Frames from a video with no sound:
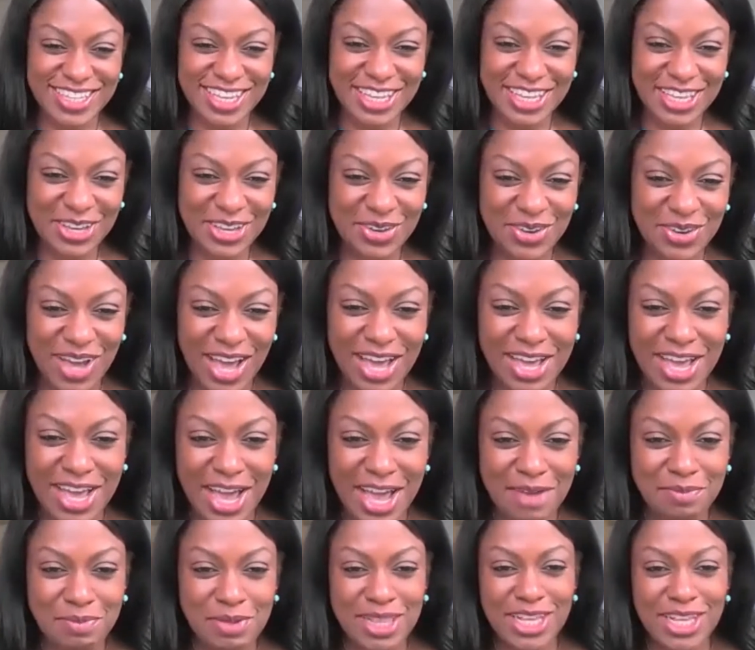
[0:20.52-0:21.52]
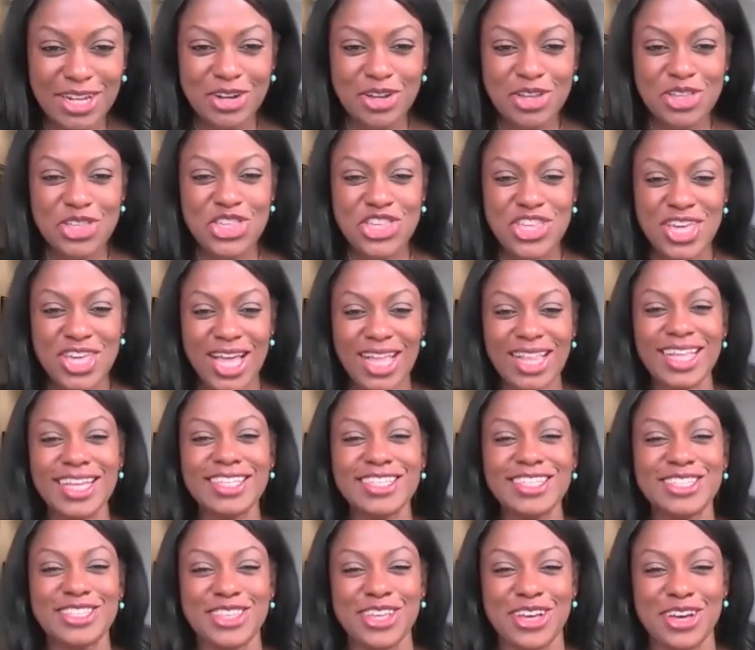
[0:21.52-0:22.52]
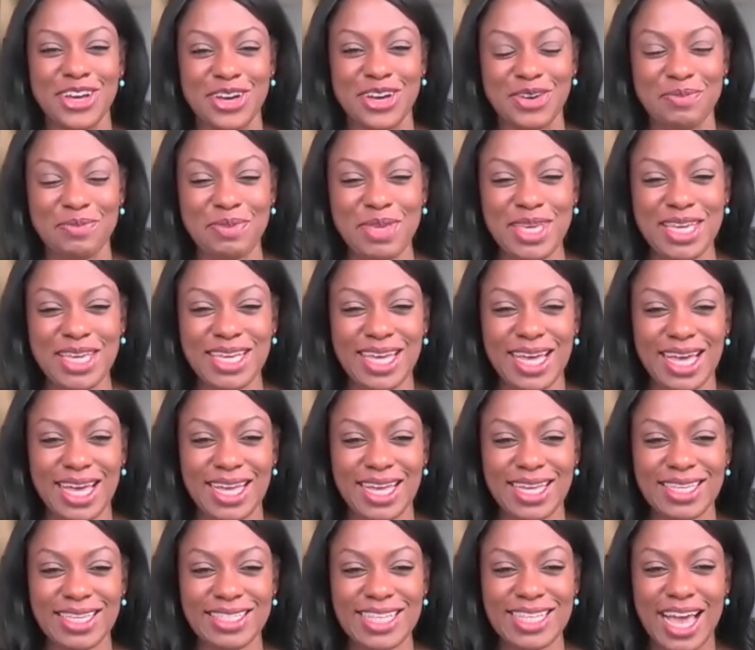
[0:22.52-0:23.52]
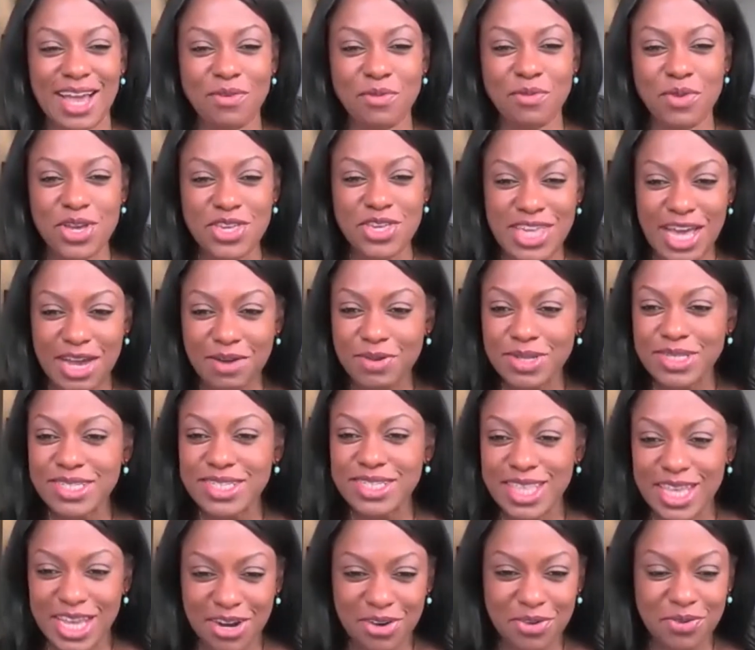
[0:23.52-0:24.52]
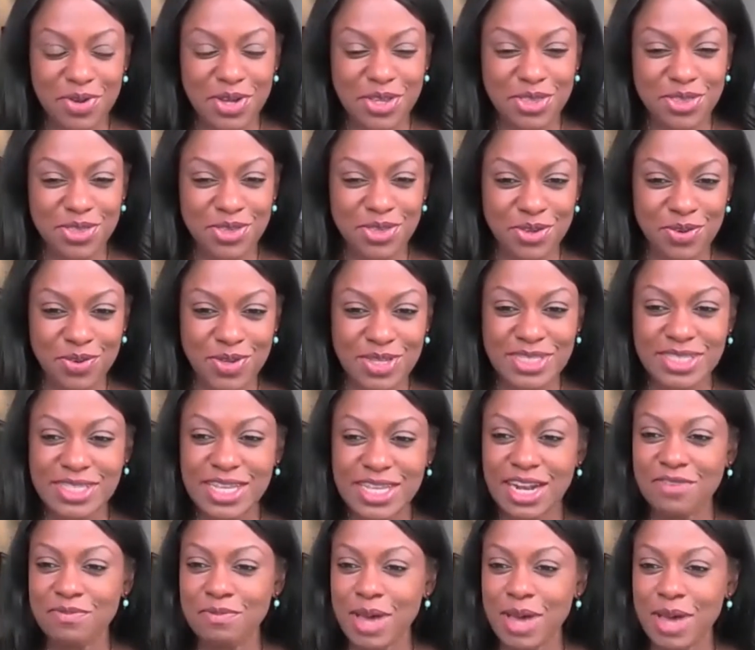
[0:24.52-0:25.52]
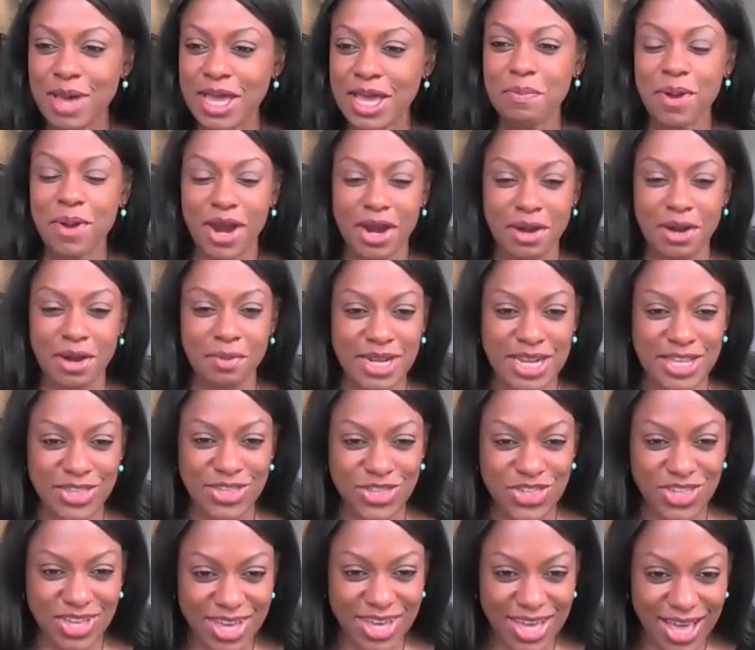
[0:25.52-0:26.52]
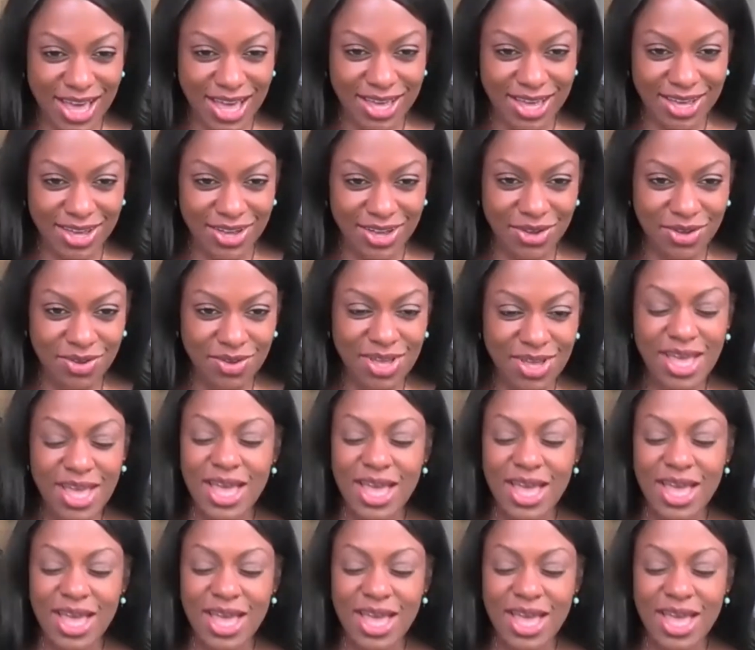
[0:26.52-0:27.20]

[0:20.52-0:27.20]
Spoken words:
you. I'm a little jealous though, because I wish I was there with you instead of my apartment in Chicago.